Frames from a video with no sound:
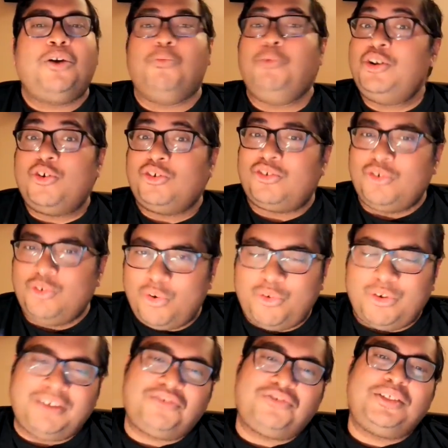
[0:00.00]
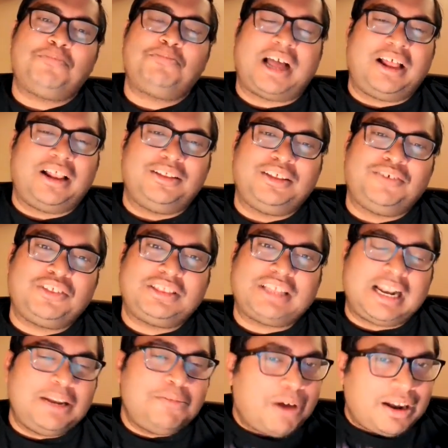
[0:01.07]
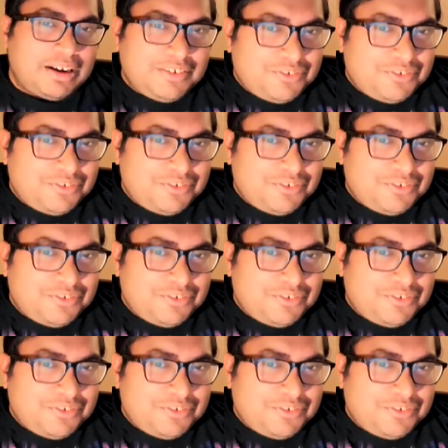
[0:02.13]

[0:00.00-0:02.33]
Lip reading: we don't know if the Taliban,